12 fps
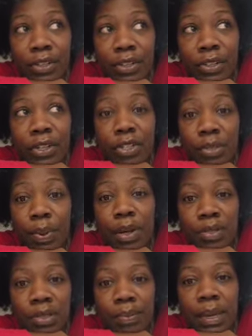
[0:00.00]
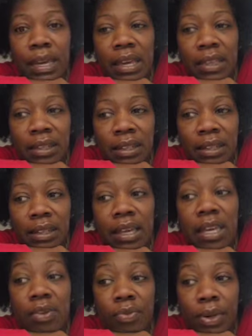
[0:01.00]
You're supposed to be the
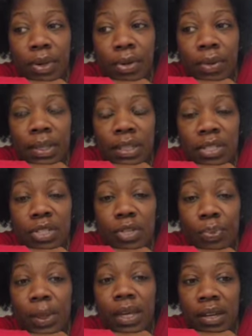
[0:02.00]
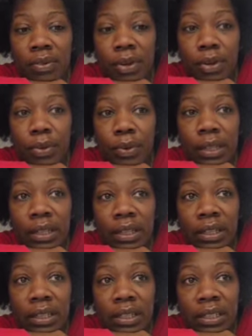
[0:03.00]
hero and the superhero and
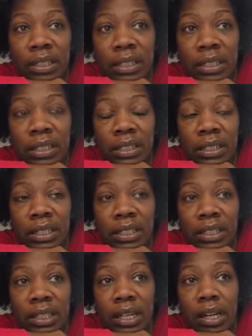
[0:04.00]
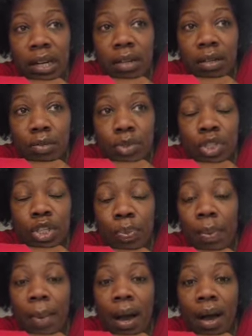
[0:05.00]
the
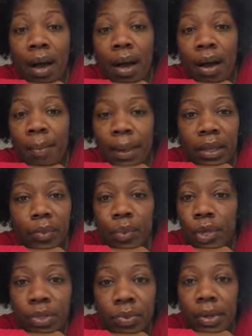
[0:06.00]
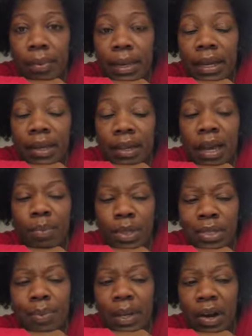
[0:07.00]
super mom and Wonder Woman. I'm
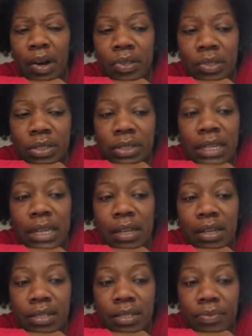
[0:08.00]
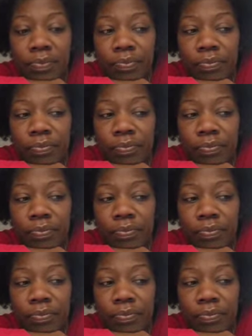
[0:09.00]
supposed to be all those things.